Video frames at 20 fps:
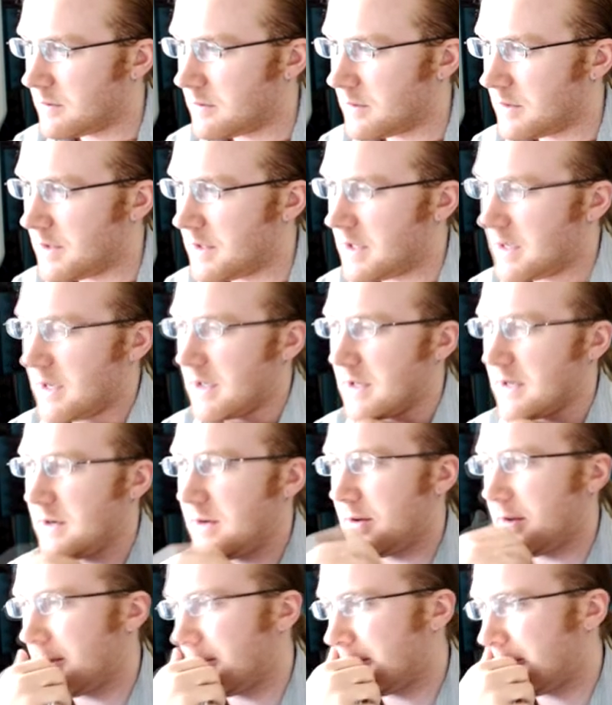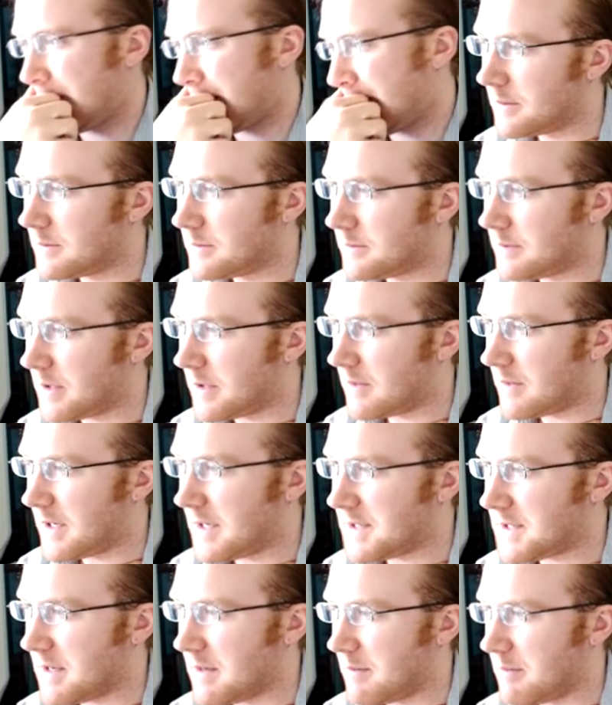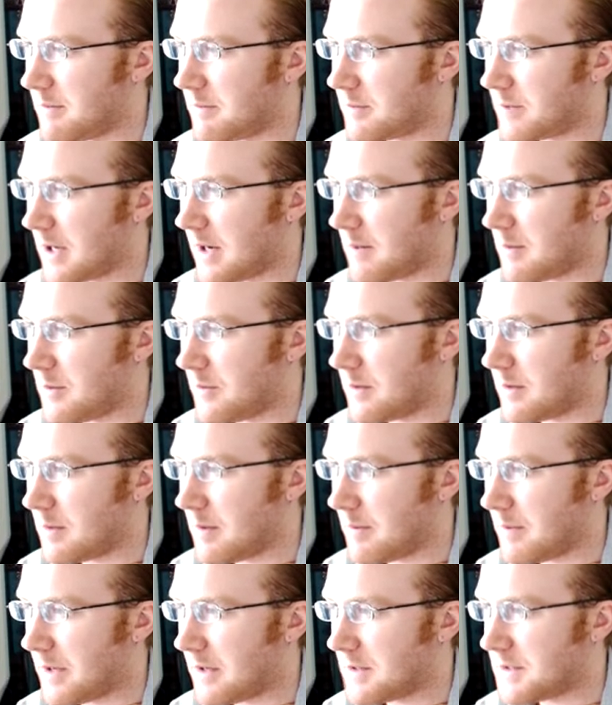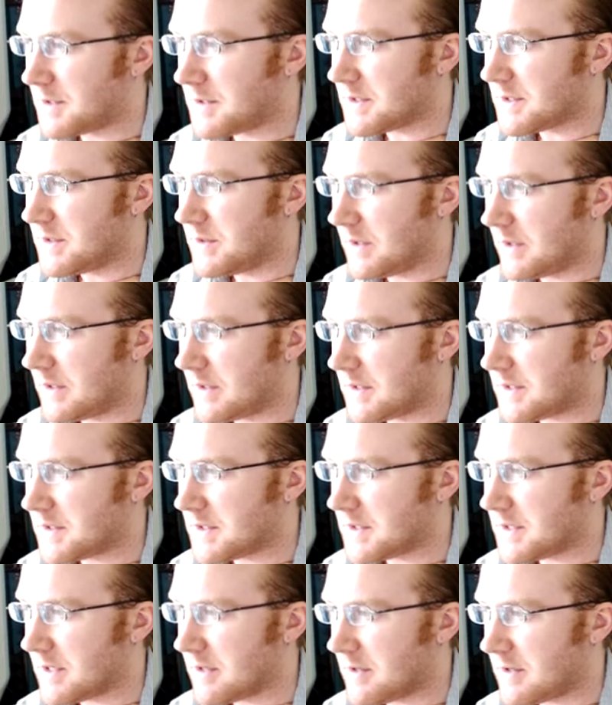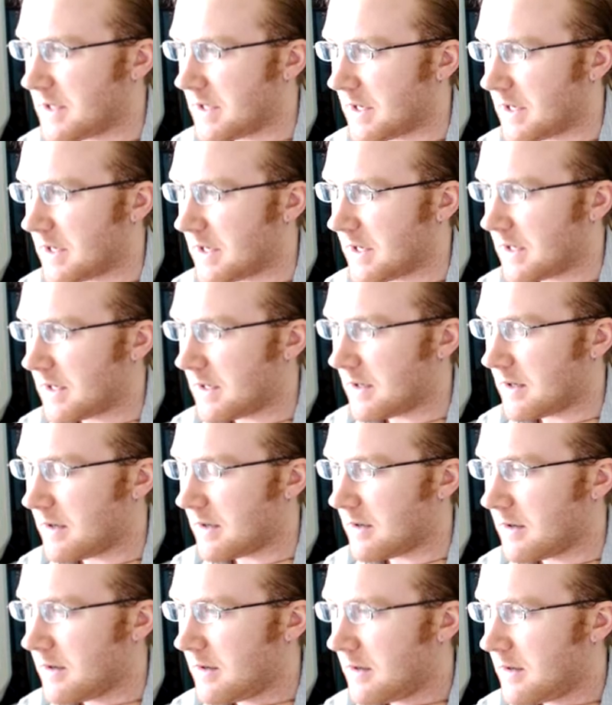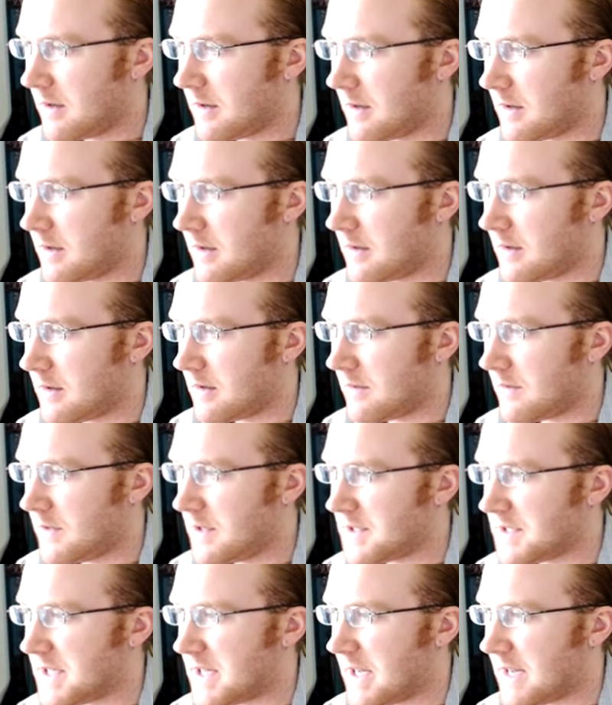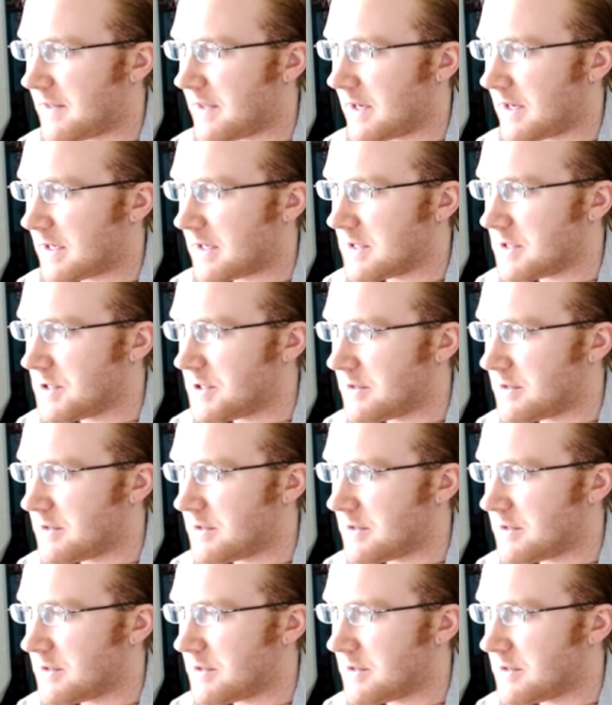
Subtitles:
I think I can do this. By rights, I probably would have been better just doing this, because now he can connect here. If he does that, then I can...